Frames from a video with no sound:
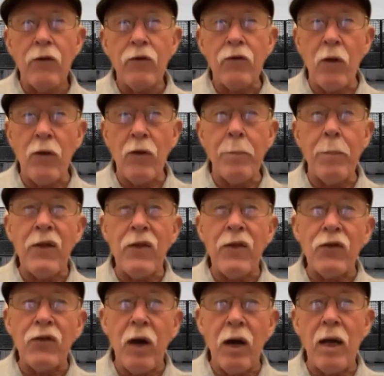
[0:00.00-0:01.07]
so that by the
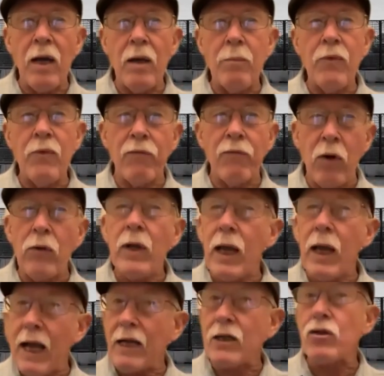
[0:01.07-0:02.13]
time the
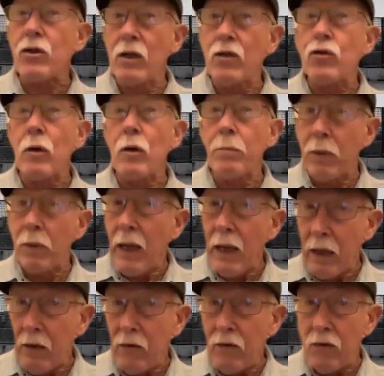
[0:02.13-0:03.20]
voting actually took
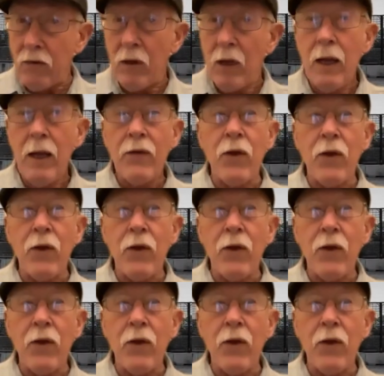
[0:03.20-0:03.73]
place,